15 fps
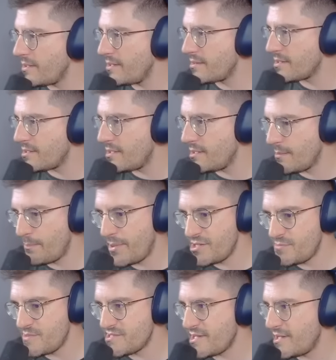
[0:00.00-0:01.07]
the
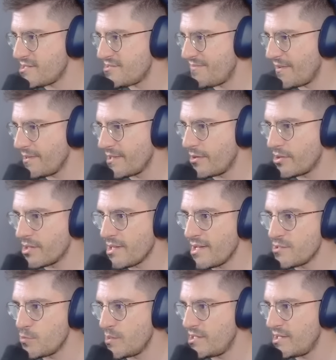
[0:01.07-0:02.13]
PHP stand is failing on
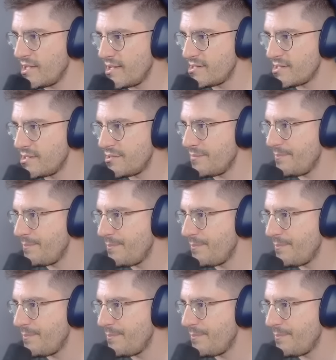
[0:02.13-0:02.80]
line 28 here.